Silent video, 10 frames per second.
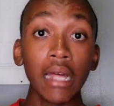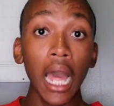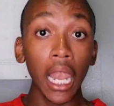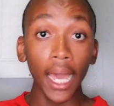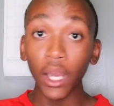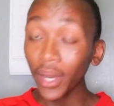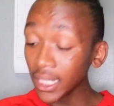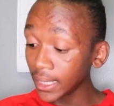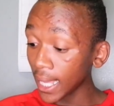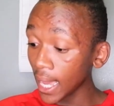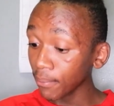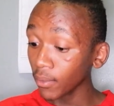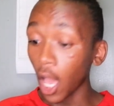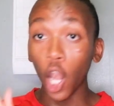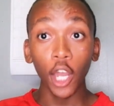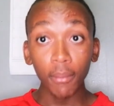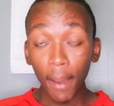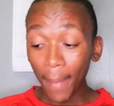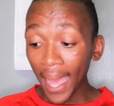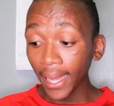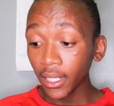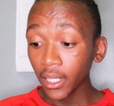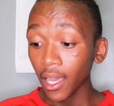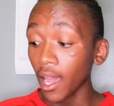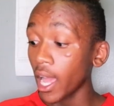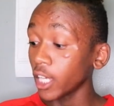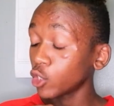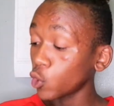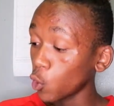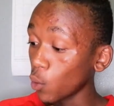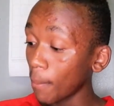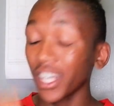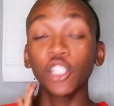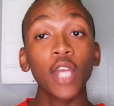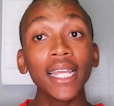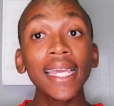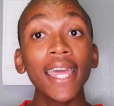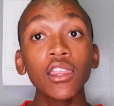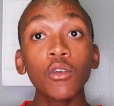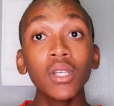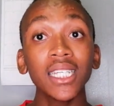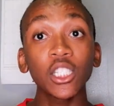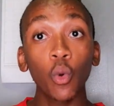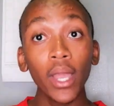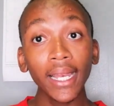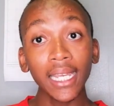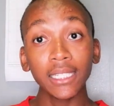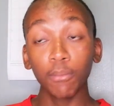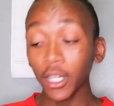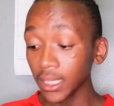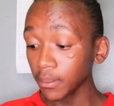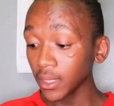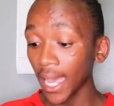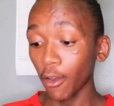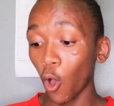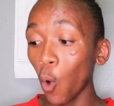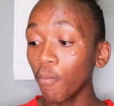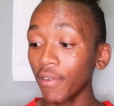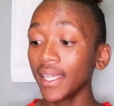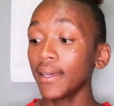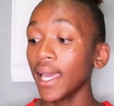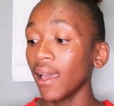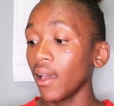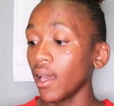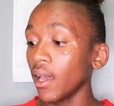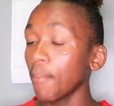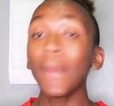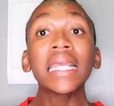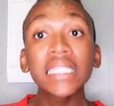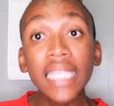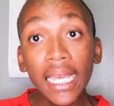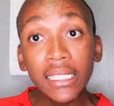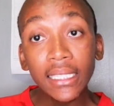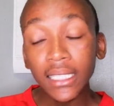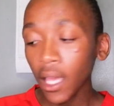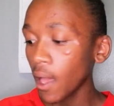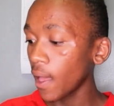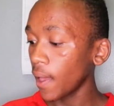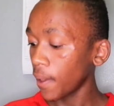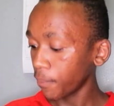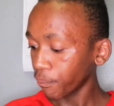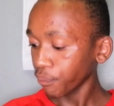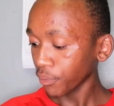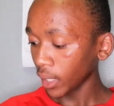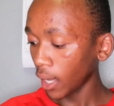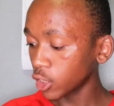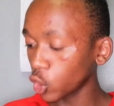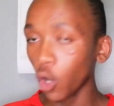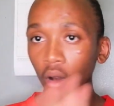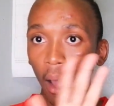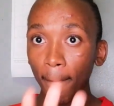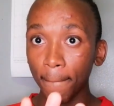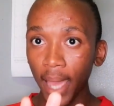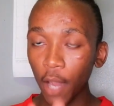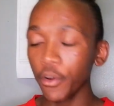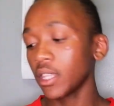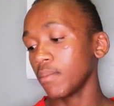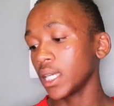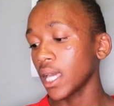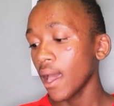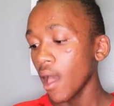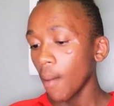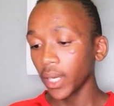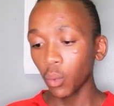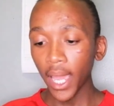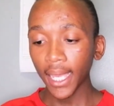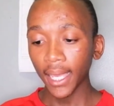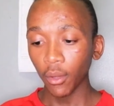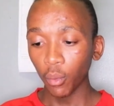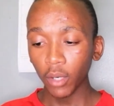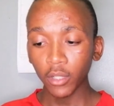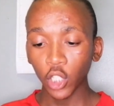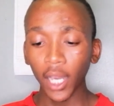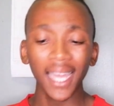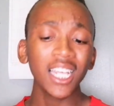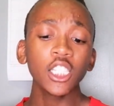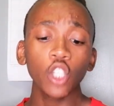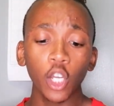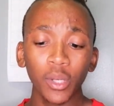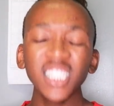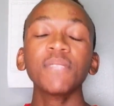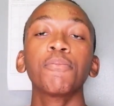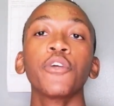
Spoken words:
a lot I want to say, a lot on my mind, so I'm going to try to get through this as quickly as possible and hopefully make sense. So bear with me. But where do we start? Okay, let's start. Let's